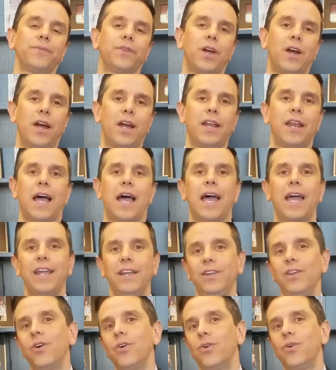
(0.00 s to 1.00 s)
All right, I
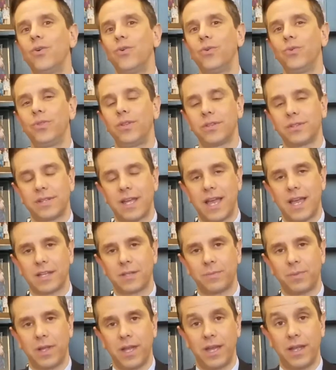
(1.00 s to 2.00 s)
know this tax
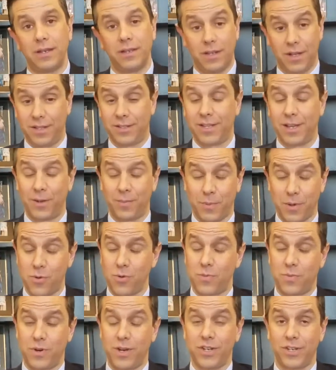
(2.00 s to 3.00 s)
plan does help
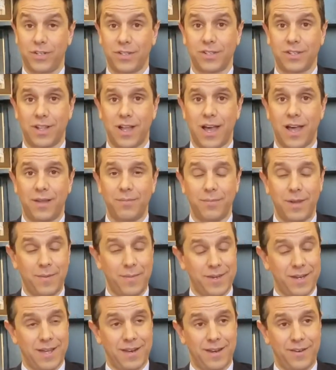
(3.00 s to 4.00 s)
corporations a lot, maybe
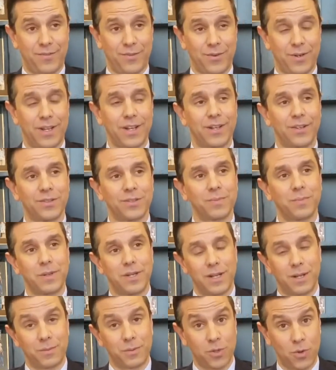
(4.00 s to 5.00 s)
not everyone else, but
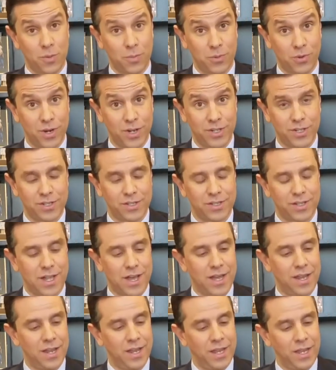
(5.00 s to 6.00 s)
helps corporations a lot.